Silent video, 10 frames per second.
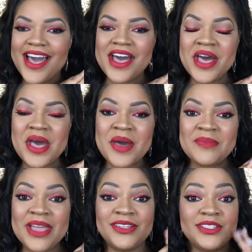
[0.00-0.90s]

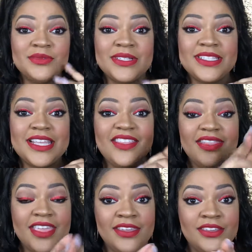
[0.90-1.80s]
I just want to say
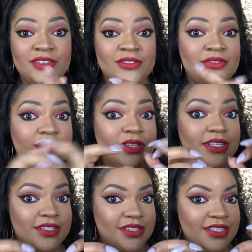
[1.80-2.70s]
thank you if you
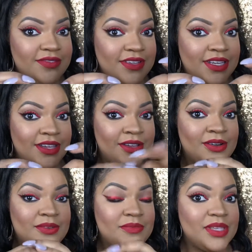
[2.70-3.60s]
clicked on this video